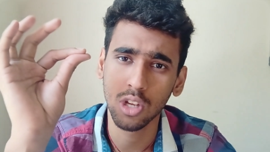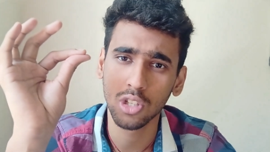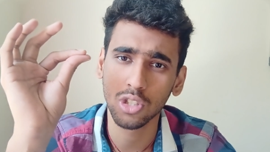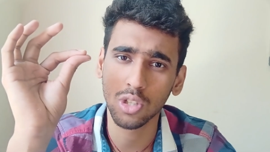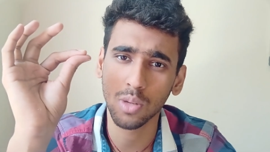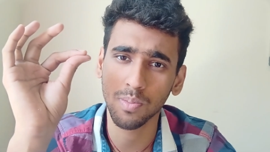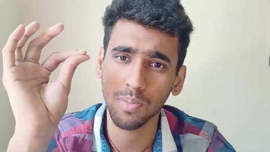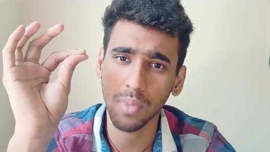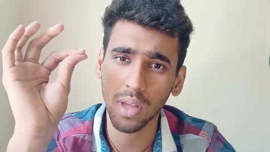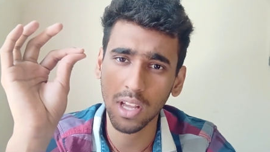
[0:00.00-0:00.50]

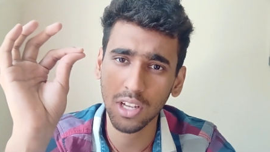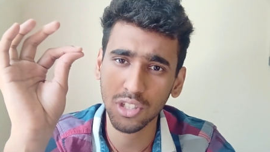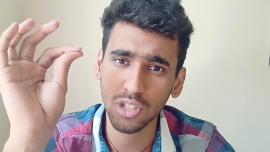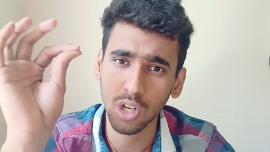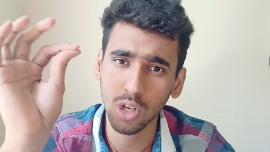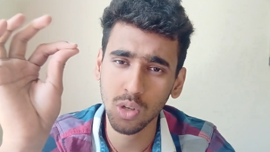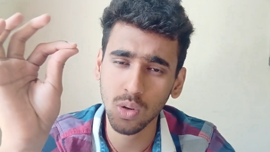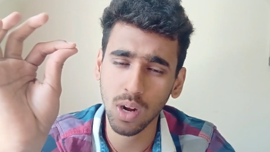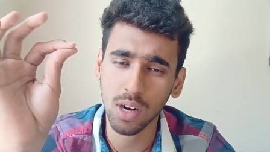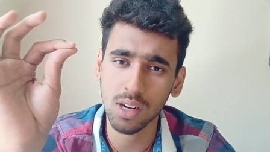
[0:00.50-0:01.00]
So make
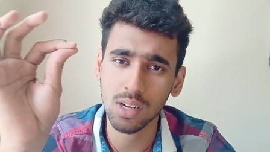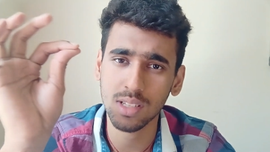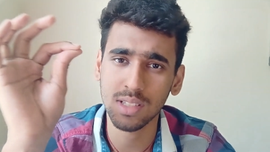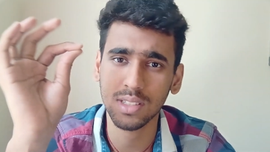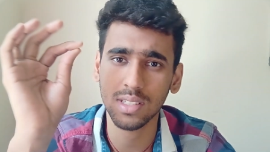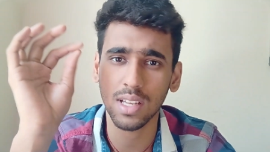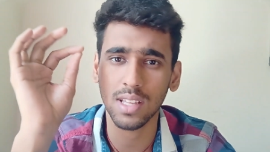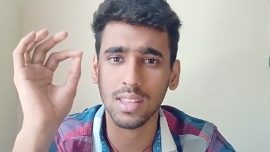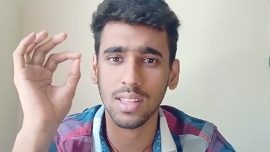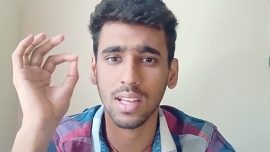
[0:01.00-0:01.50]
sure to
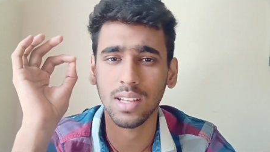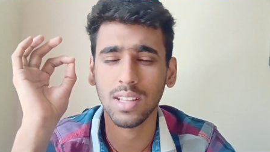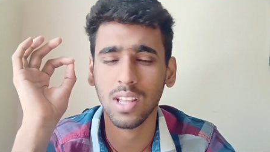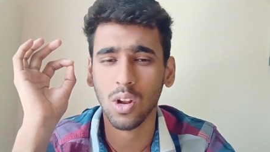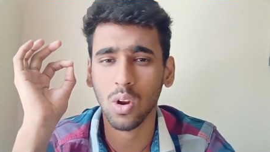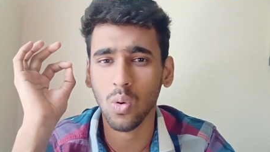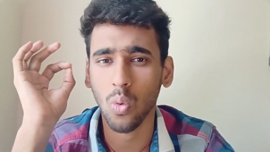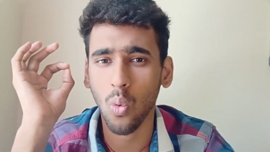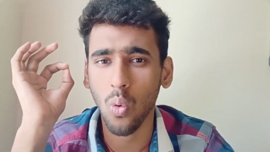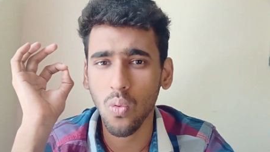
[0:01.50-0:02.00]
understand that
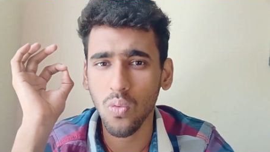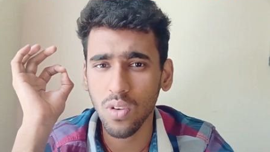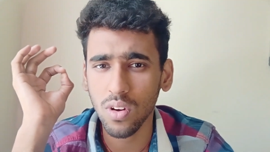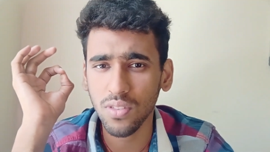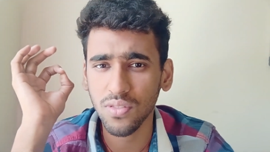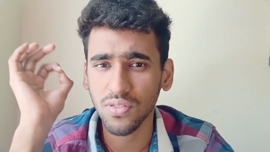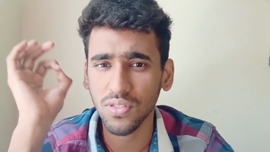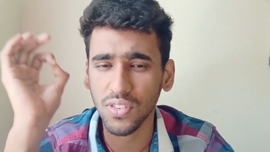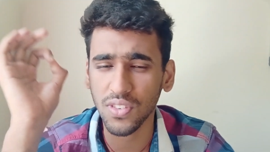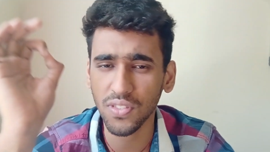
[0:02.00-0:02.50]
there are over
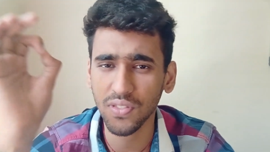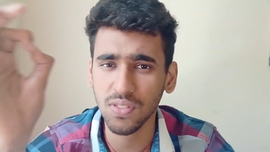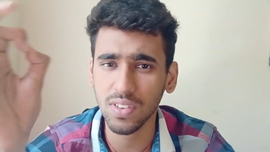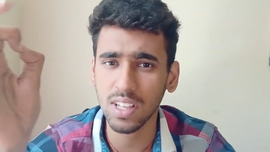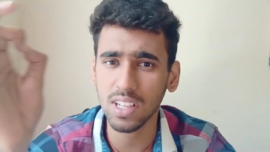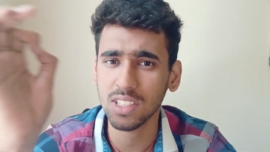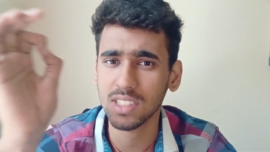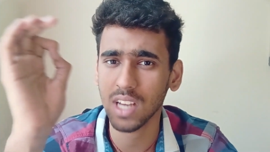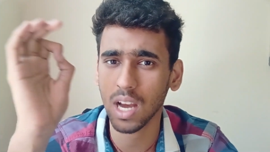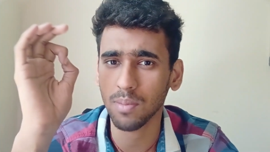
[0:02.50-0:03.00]

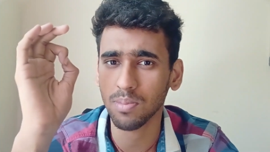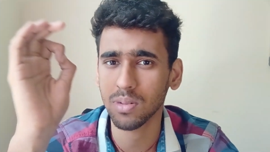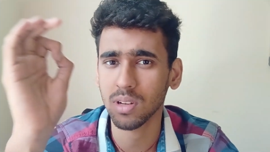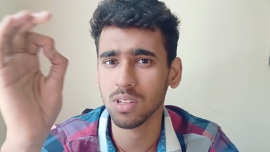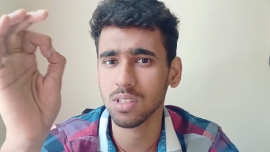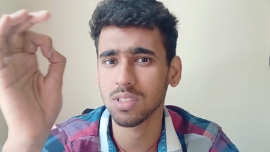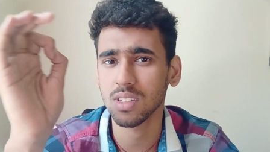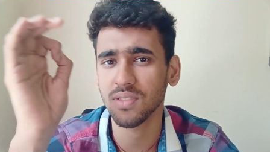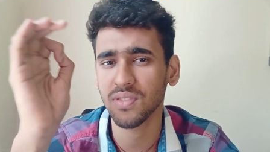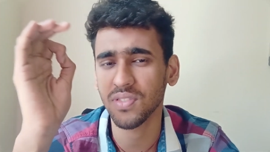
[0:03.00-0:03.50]
50
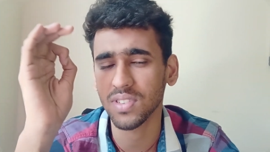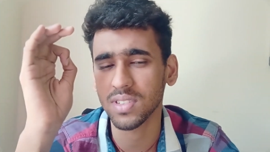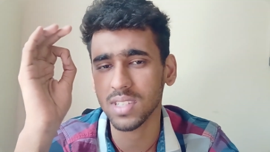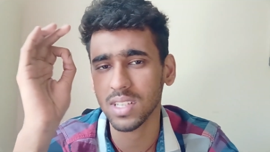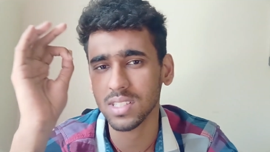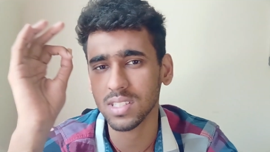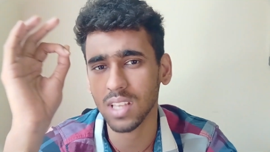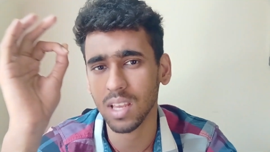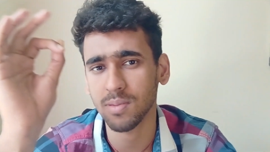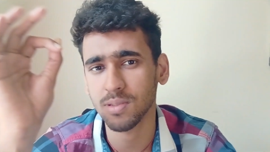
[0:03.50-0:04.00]
chapters in
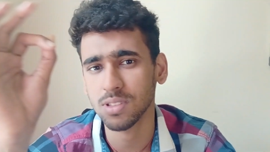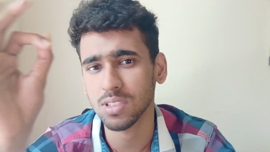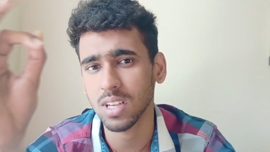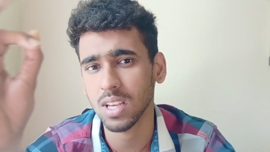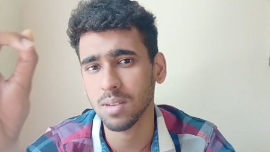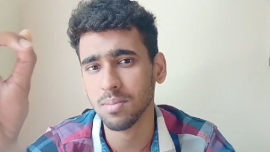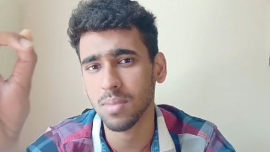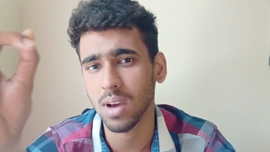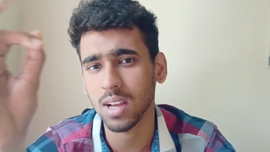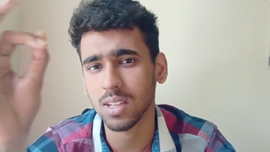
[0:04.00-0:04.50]
physics,
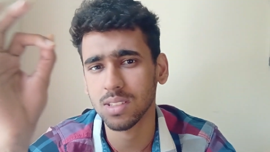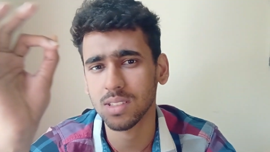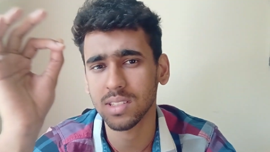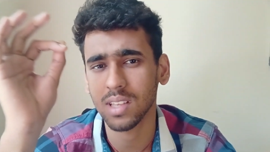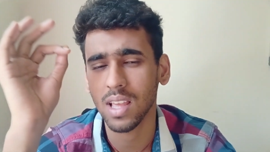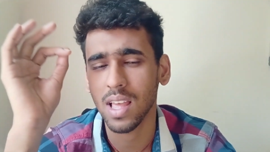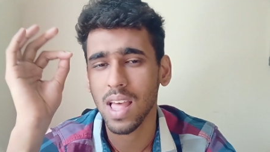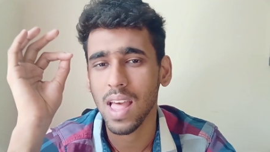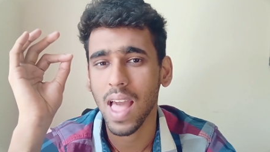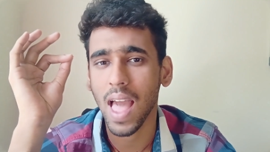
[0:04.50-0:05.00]
chemistry and
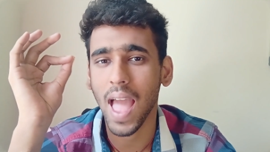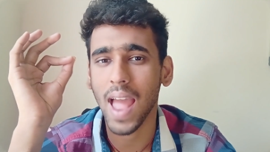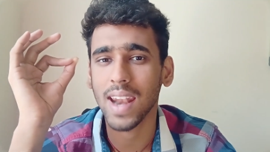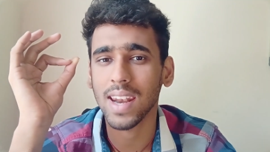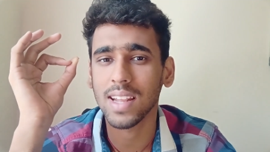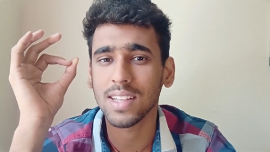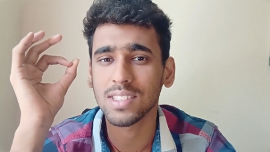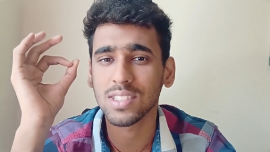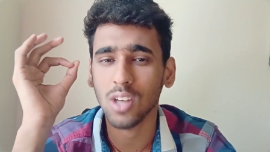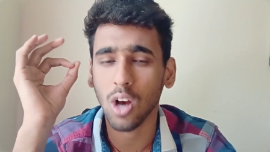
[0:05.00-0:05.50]
maths,
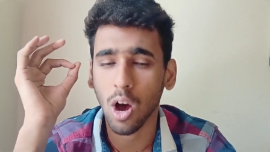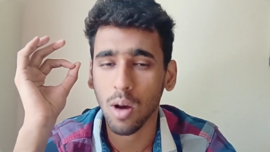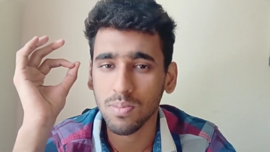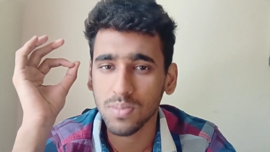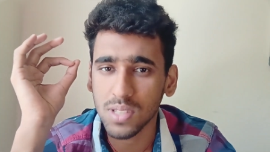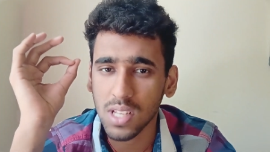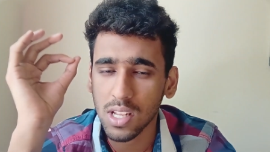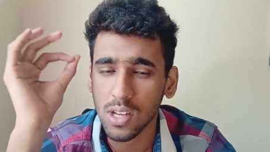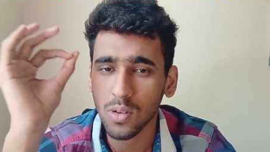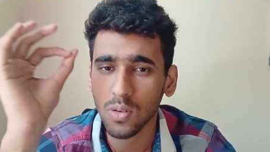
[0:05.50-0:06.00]
and it's
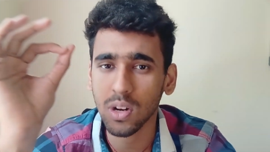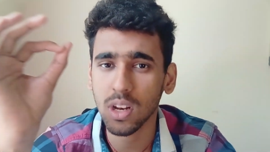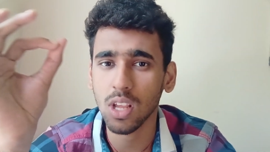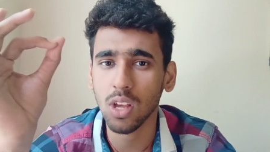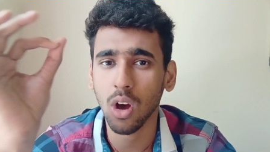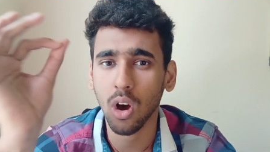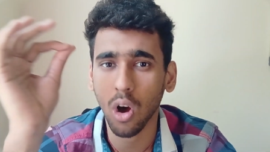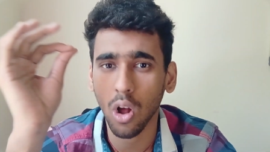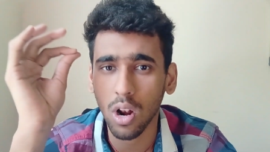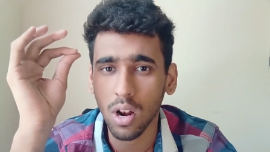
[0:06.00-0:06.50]

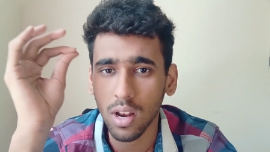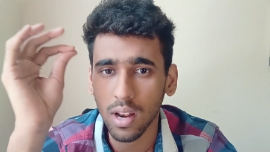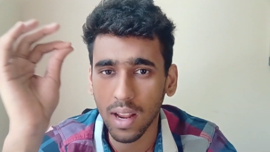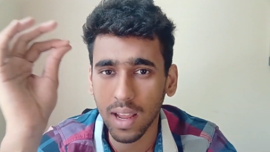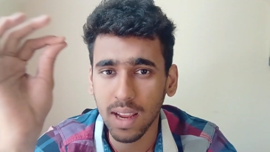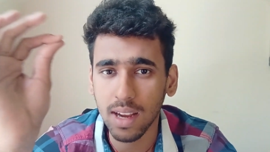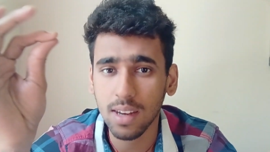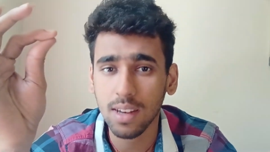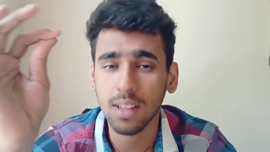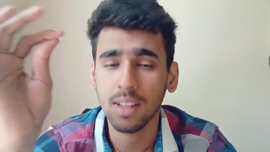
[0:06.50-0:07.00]
absolutely
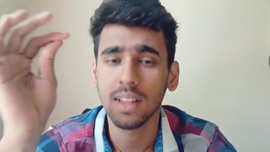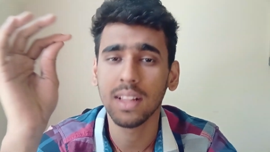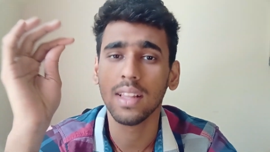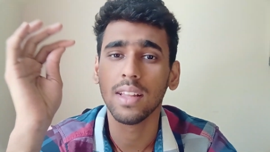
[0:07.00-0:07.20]
alright